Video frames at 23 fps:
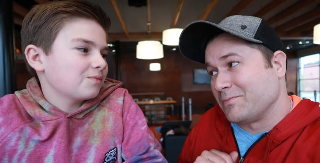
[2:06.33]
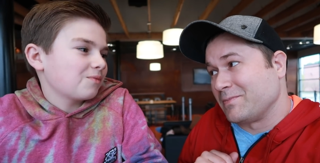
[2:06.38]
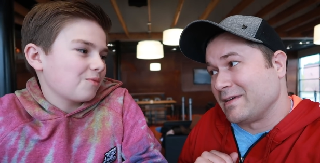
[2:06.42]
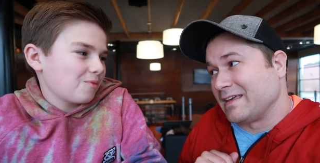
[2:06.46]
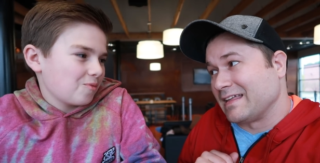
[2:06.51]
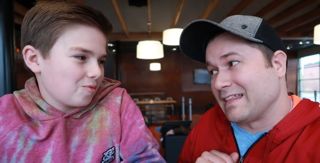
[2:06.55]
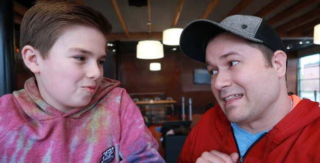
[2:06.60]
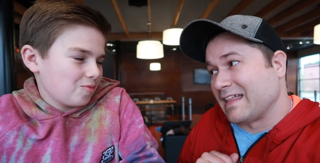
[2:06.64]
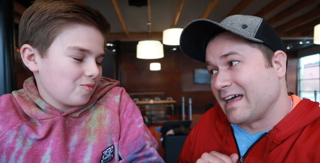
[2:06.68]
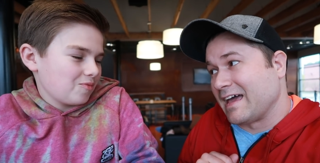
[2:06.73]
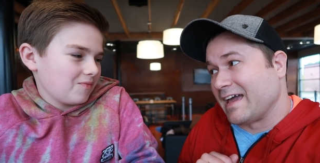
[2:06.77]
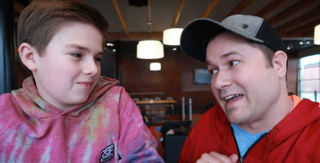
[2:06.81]
Speaker 1: and
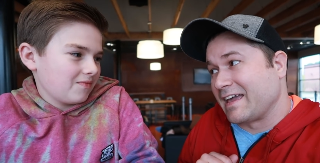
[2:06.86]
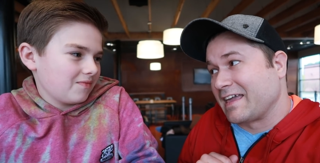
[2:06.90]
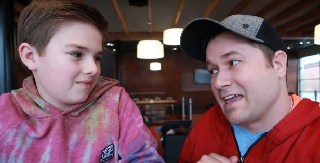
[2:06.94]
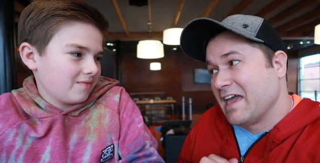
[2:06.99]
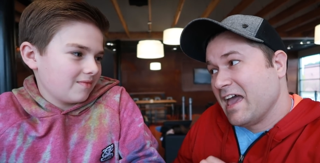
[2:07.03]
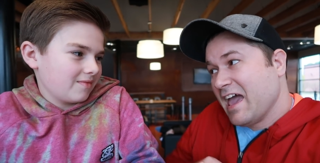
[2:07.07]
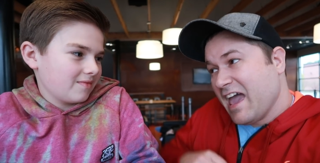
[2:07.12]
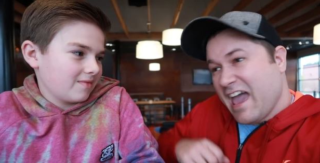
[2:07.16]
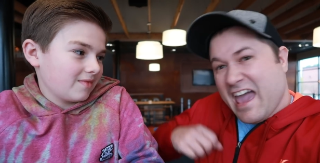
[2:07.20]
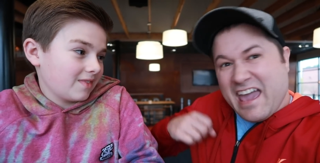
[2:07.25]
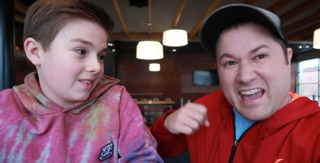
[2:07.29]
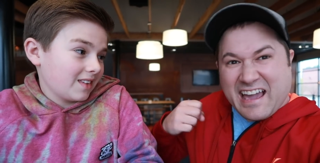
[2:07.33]
be like,
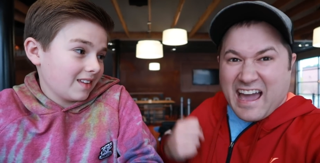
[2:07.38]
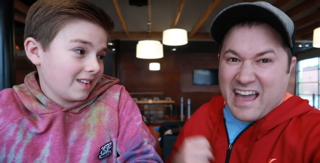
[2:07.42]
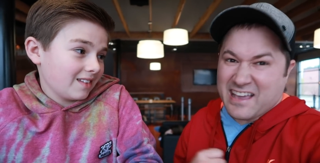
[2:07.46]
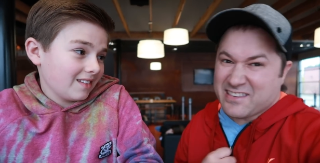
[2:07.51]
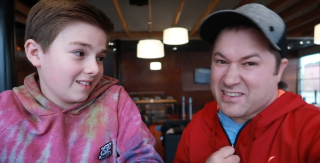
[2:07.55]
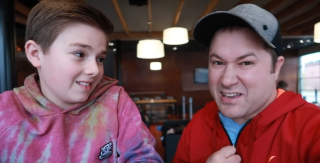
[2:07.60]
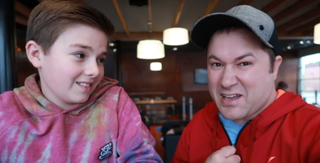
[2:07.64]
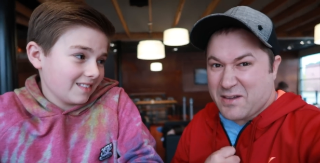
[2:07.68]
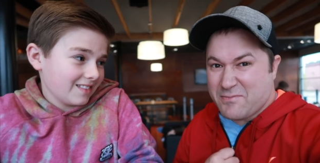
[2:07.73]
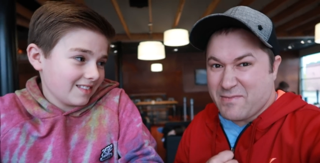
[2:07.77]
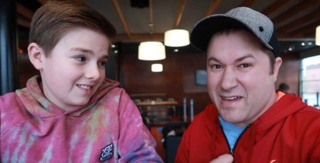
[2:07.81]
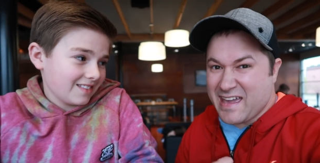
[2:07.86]
hey guys,
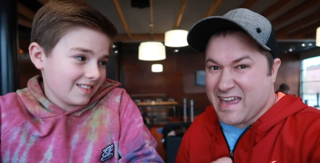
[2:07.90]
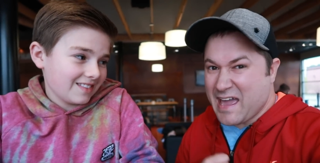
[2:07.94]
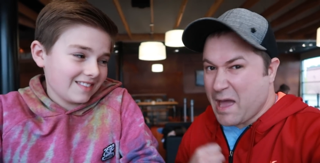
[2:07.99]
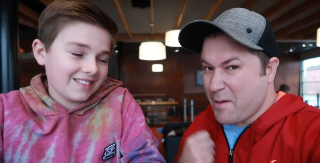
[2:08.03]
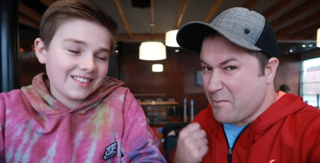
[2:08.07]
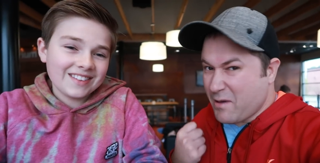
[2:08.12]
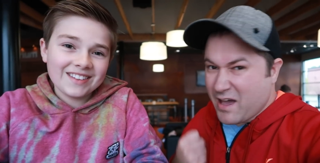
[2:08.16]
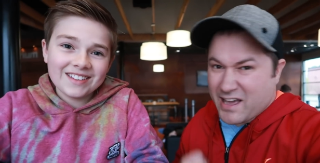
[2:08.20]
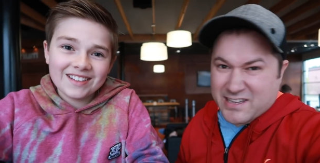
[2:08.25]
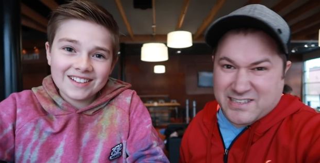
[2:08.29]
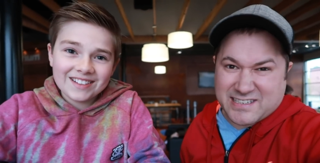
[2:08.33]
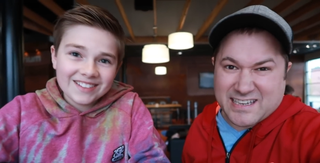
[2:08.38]
look at me,
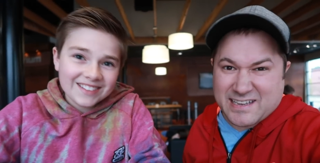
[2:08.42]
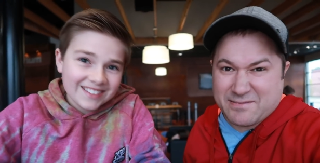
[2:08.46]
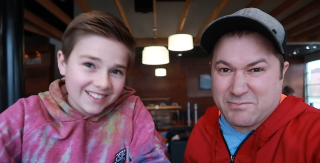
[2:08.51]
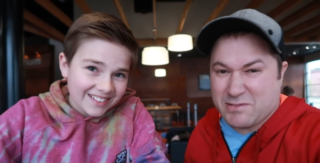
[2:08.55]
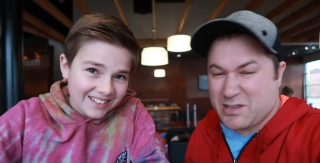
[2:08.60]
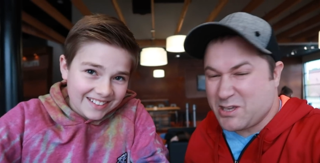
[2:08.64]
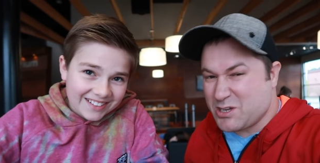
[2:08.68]
I'm awesome,